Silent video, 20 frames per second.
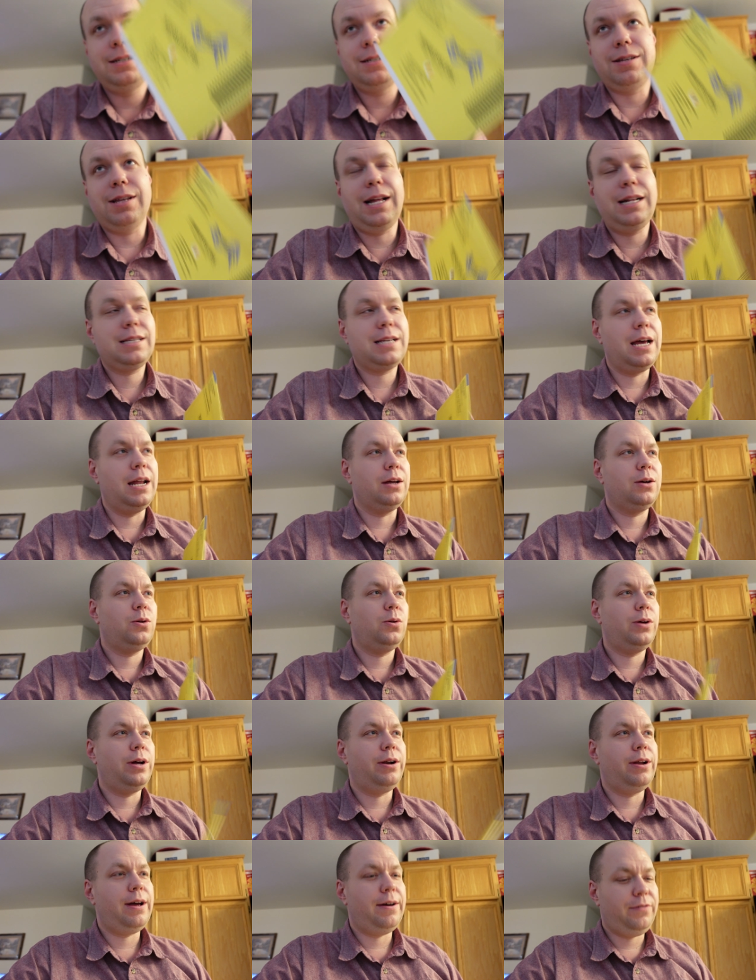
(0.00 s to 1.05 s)
so that's kind of cool.
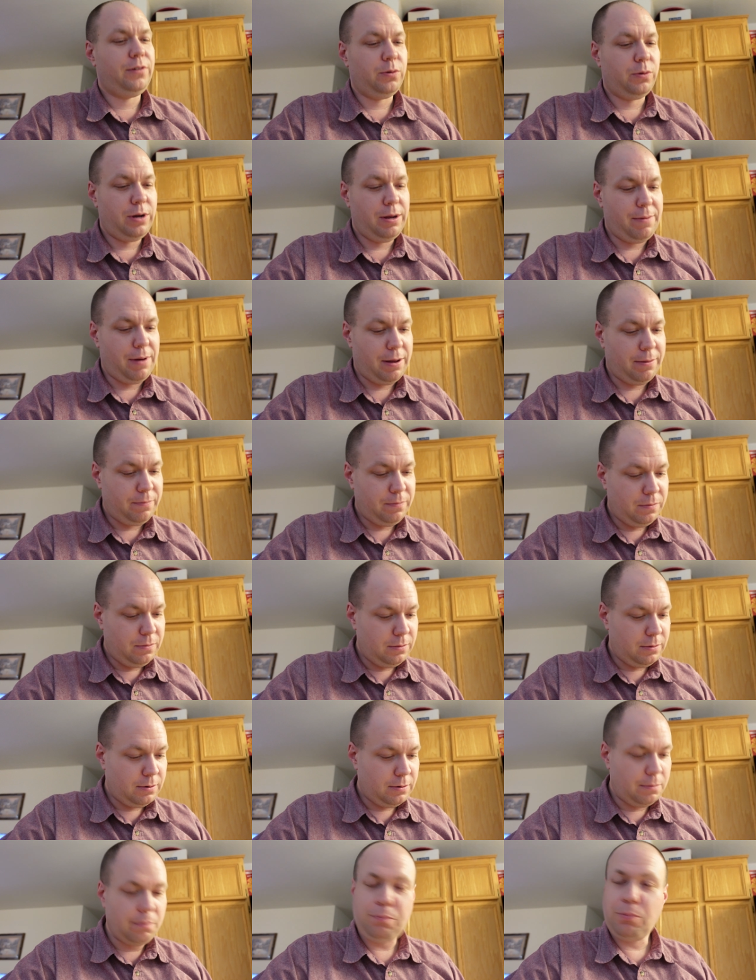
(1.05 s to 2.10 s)
I don't have to worry about
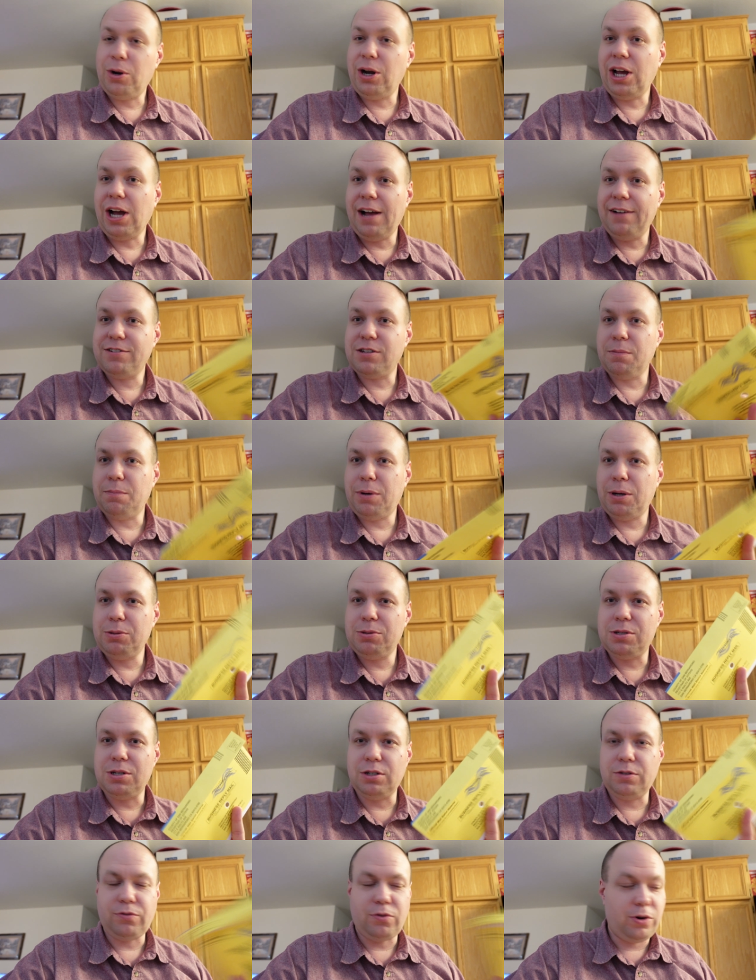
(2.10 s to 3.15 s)
printing off some
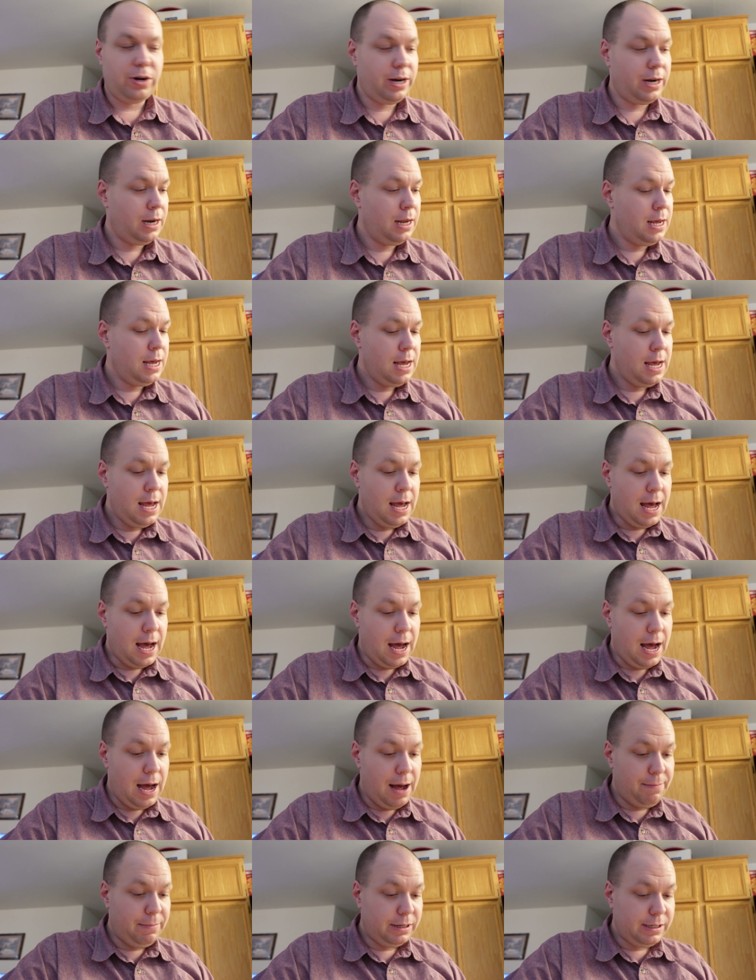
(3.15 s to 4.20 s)
postage for it.
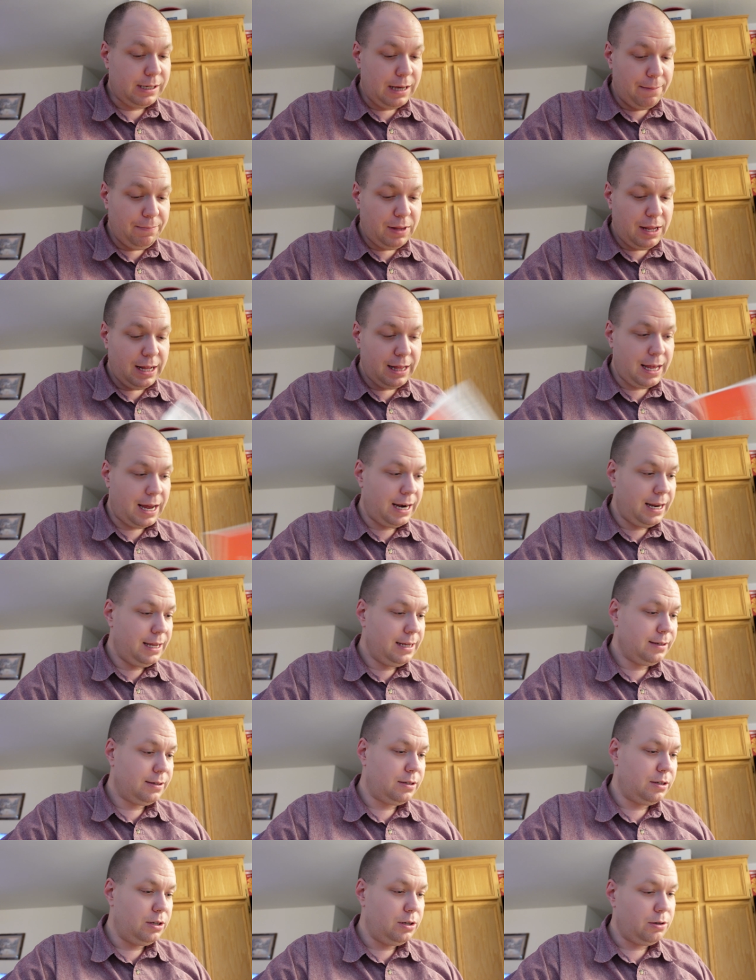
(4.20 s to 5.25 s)
Um, something that
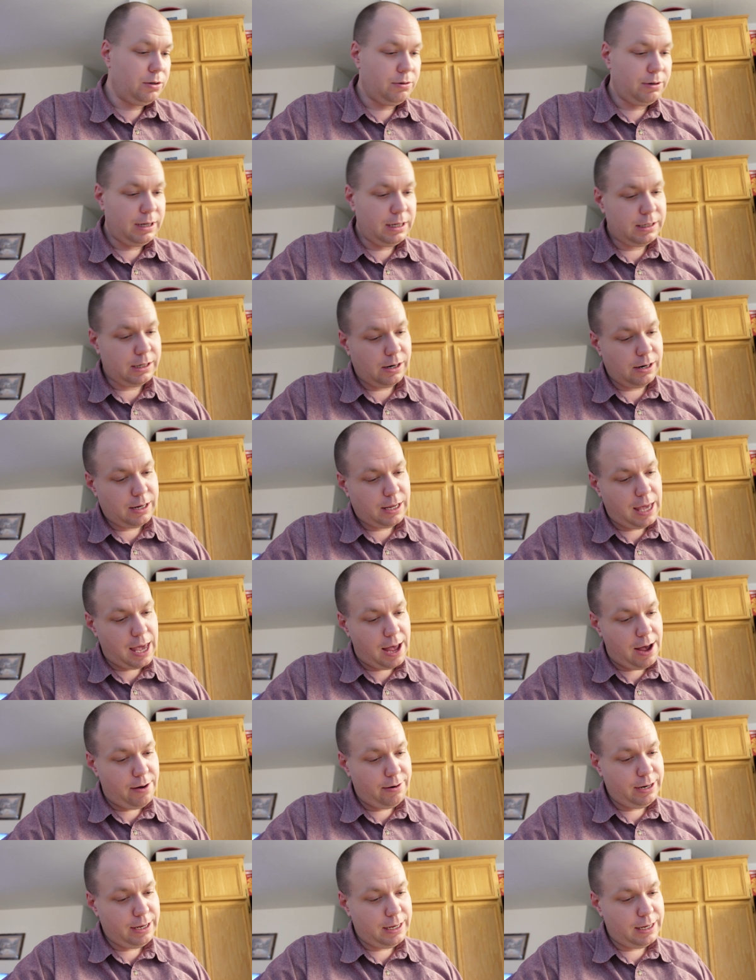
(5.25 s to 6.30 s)
is new is our
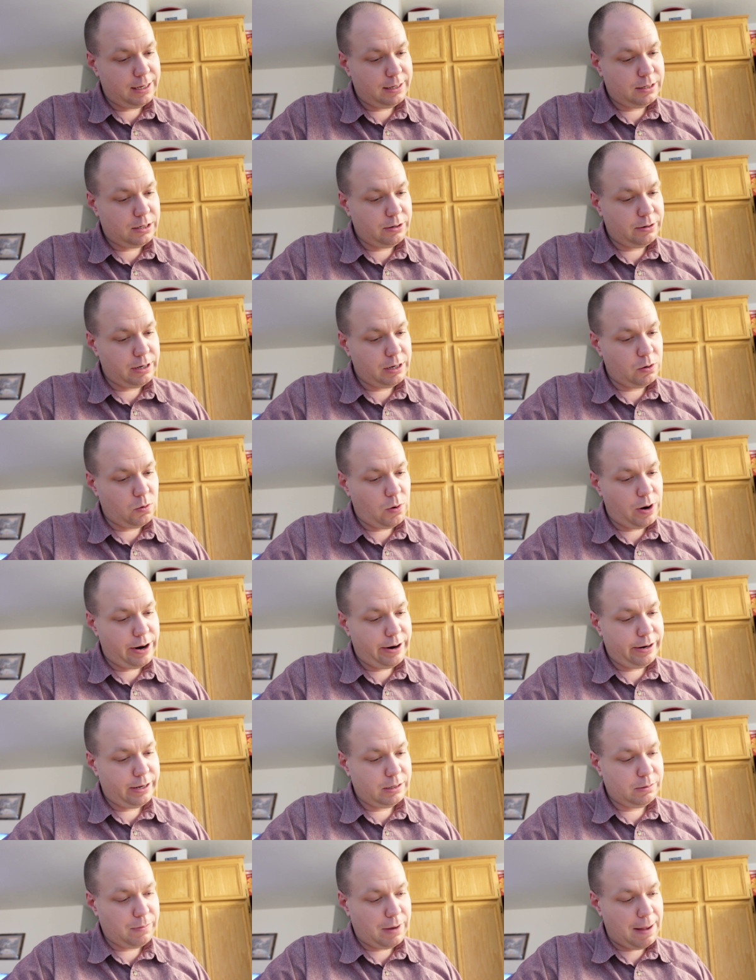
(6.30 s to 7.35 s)
county is doing Where
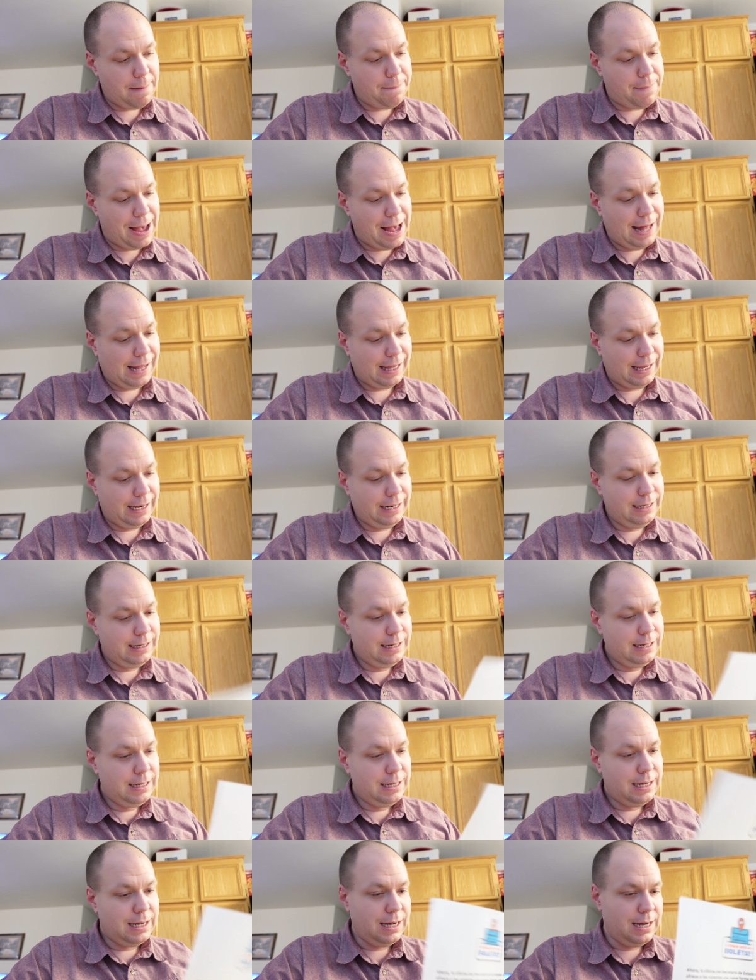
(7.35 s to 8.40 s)
is My Ballot?
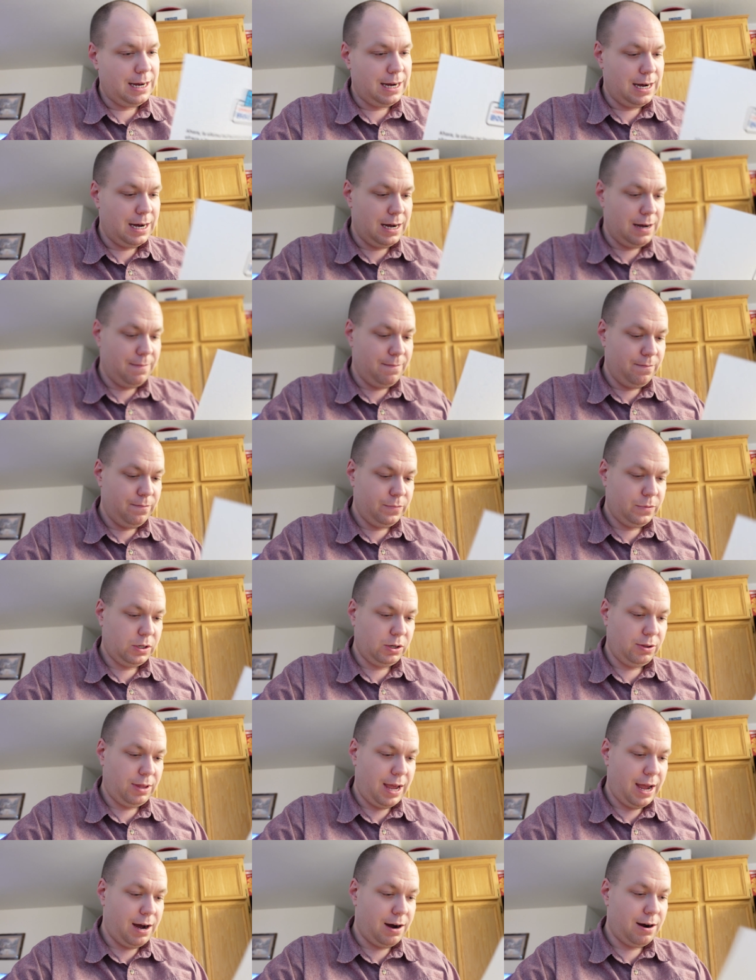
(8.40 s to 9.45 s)
Um, so
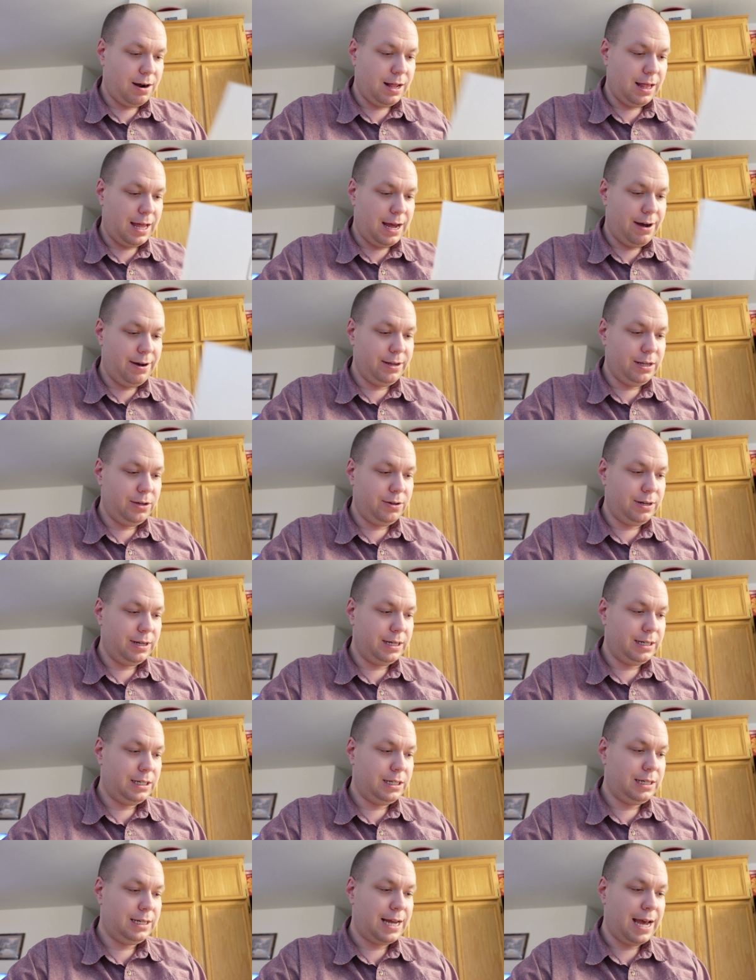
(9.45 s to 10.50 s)
they are allowing you to
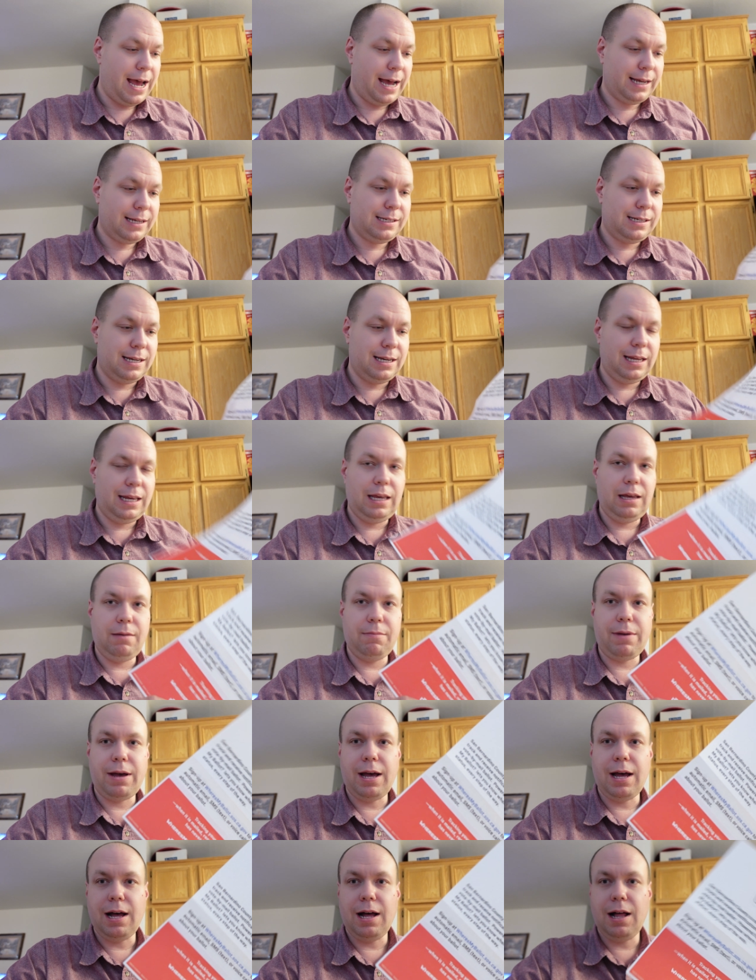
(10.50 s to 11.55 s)
text and
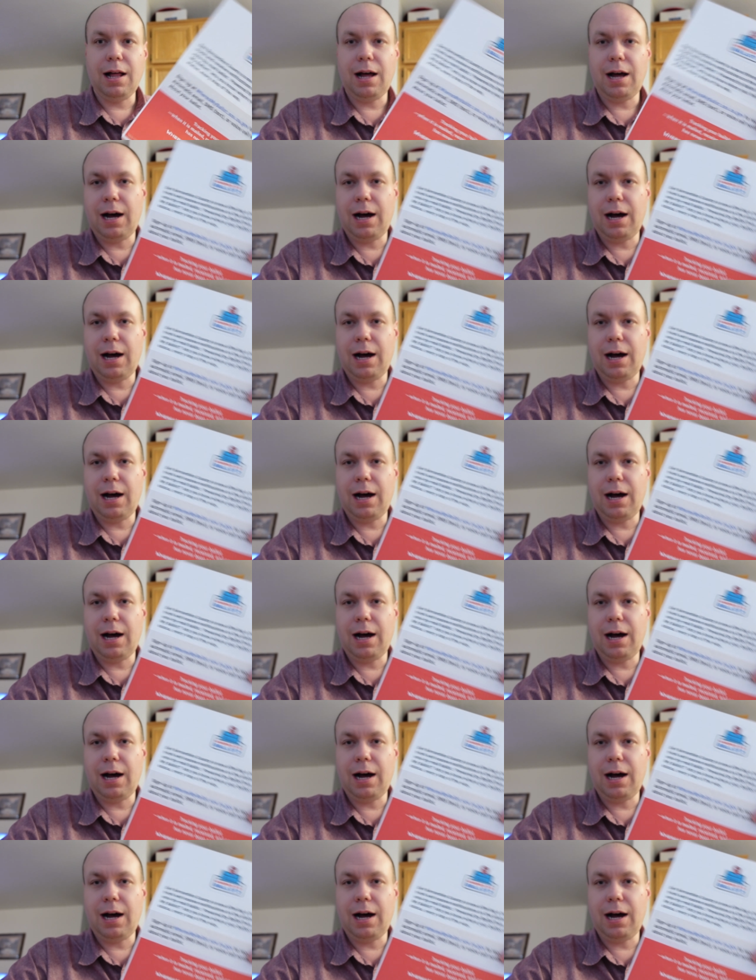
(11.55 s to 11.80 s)
email